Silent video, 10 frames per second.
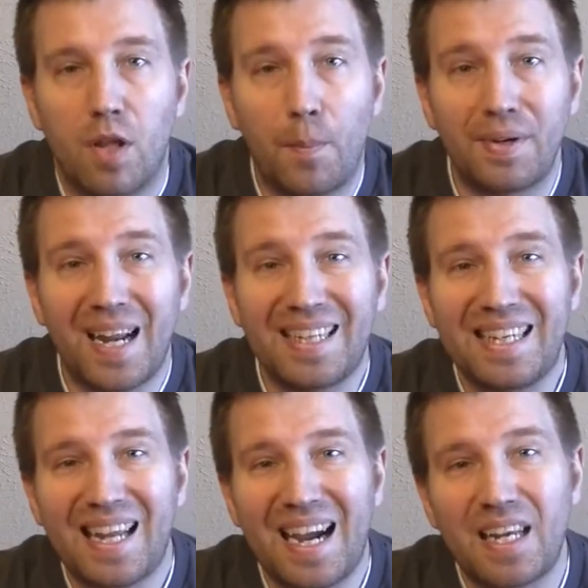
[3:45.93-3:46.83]
Number
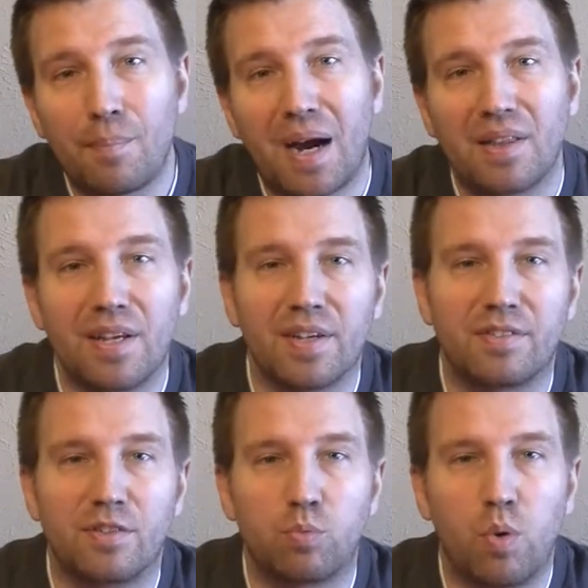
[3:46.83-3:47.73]
ninety-nine on my
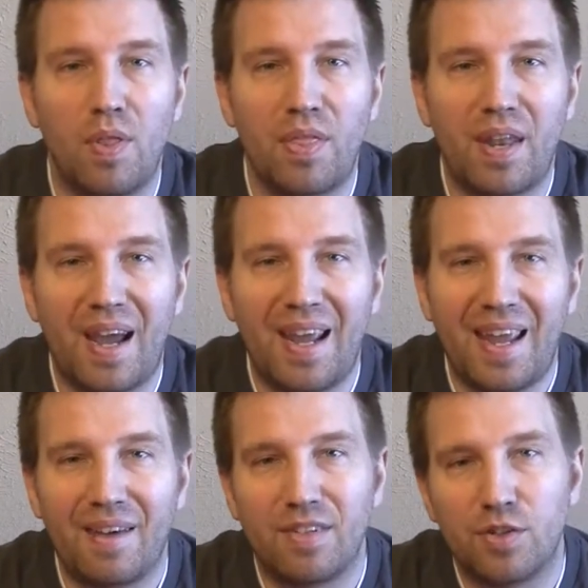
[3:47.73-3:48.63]
list is one that I
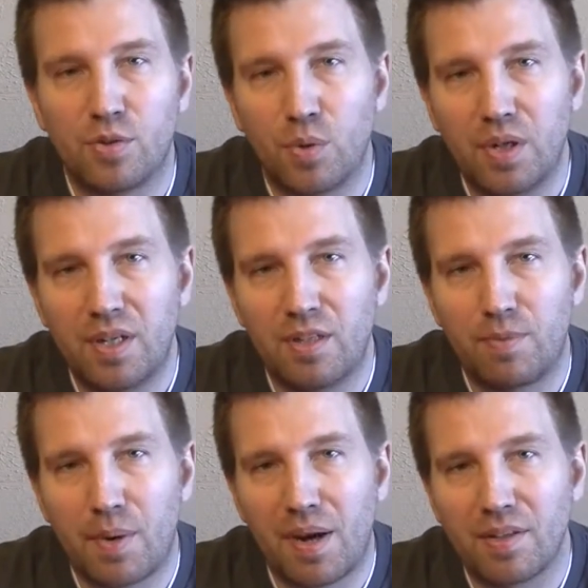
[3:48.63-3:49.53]
have enjoyed and
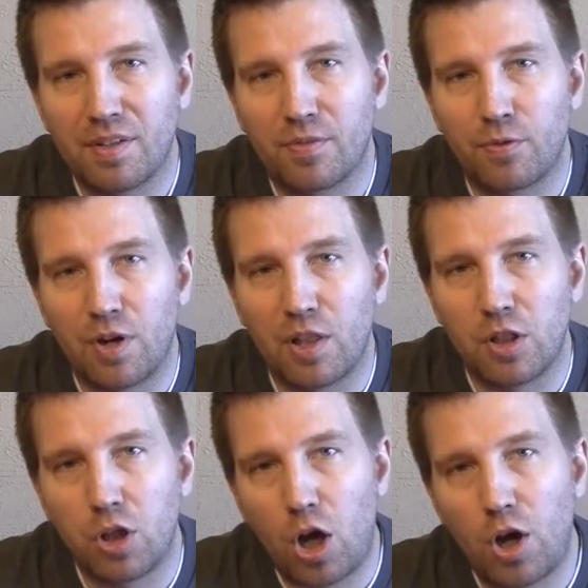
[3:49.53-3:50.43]
been on my list for a
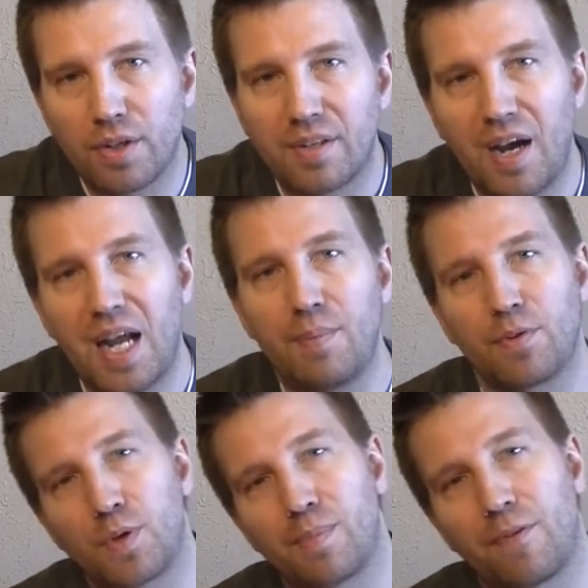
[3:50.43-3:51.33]
long time.
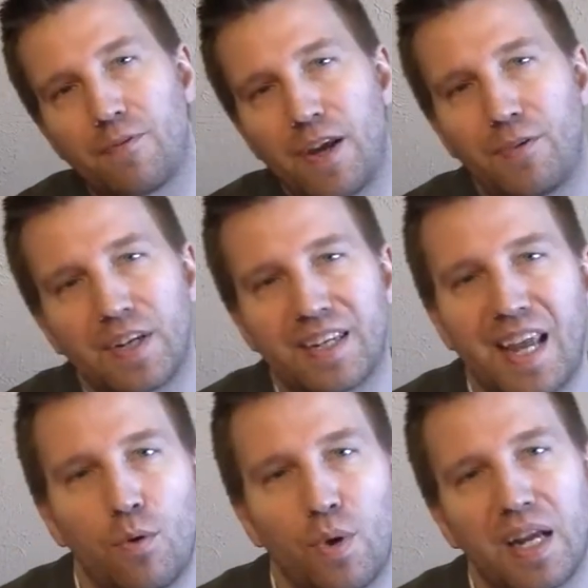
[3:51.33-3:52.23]
It's one of my favorite
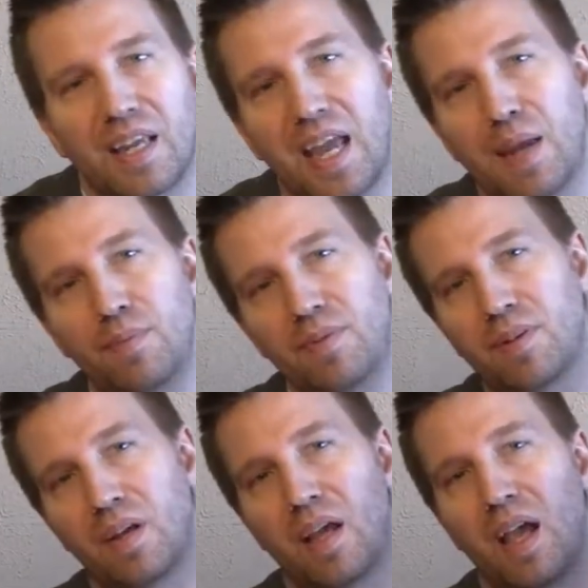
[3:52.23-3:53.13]
gateway
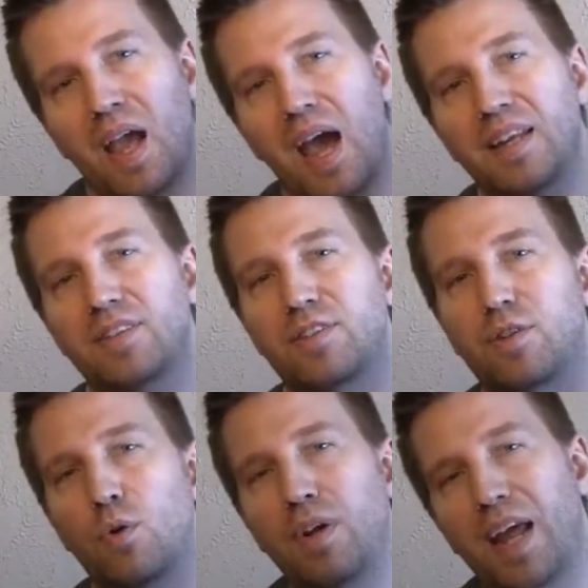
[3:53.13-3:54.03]
games, and it's
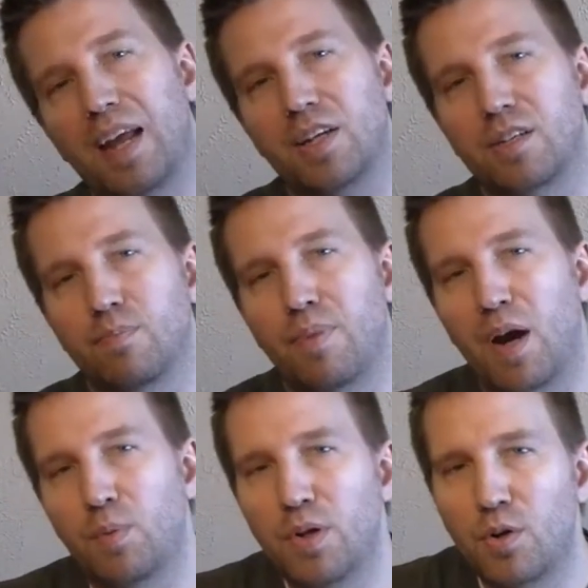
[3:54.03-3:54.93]
Stone Age
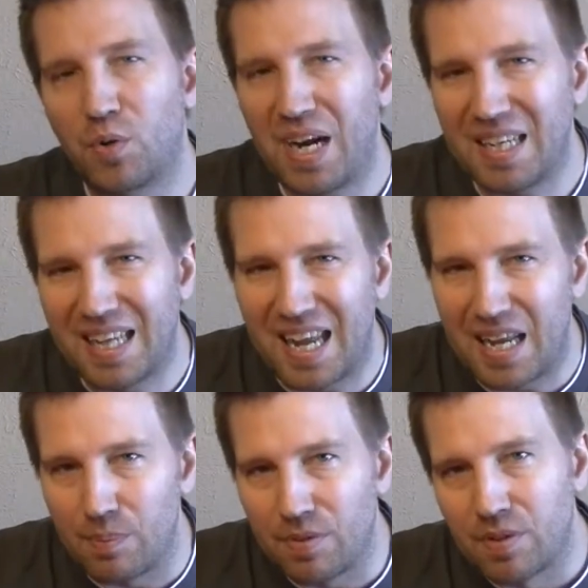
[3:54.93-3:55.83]
by Rio Grande
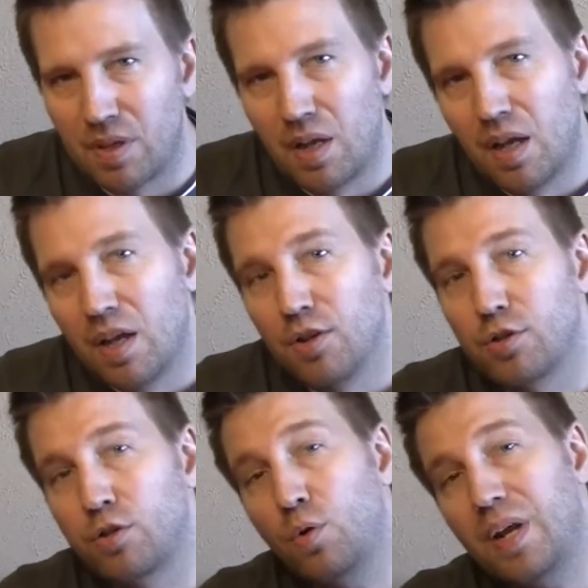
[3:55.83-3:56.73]
Games.
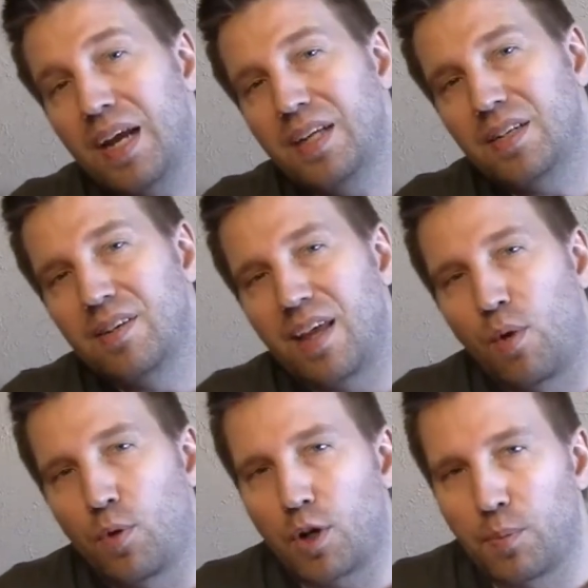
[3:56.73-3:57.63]
Stone Age is
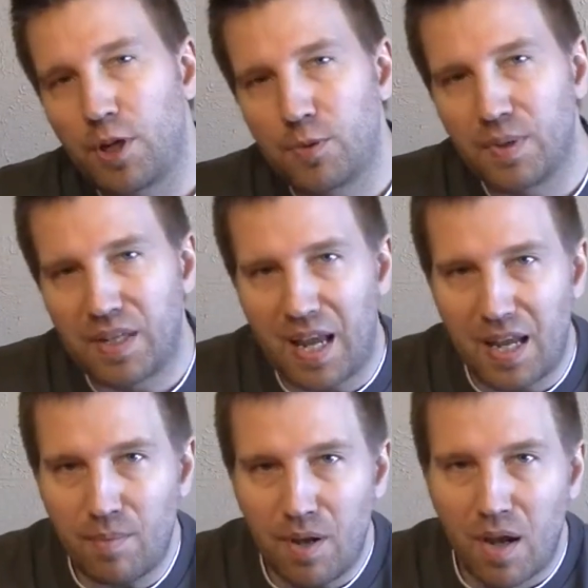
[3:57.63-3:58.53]
a worker placement
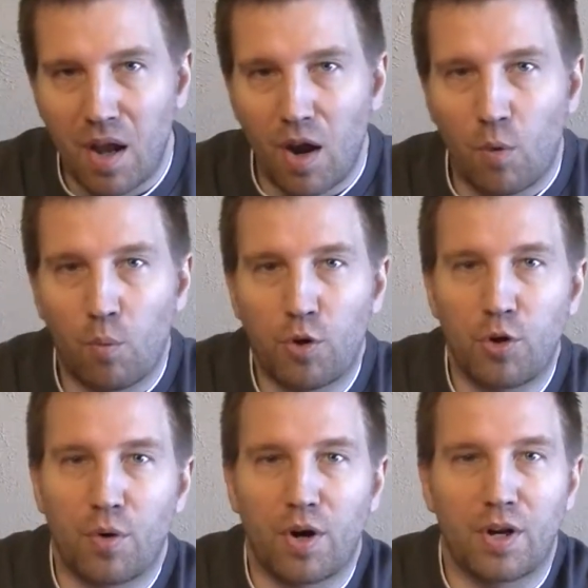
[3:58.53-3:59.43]
game
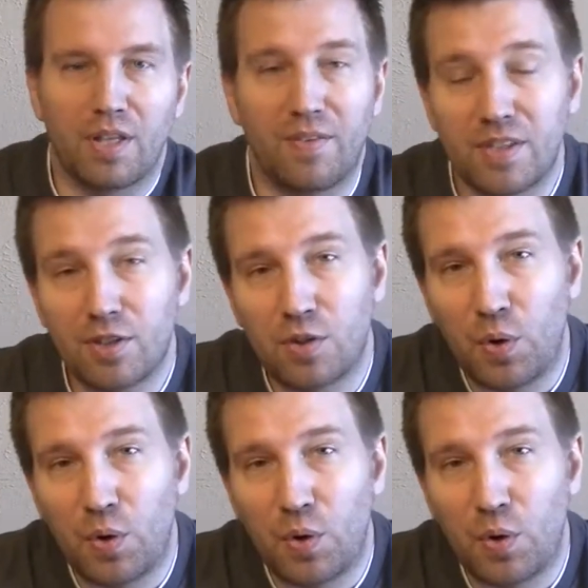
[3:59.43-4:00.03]
where you are living the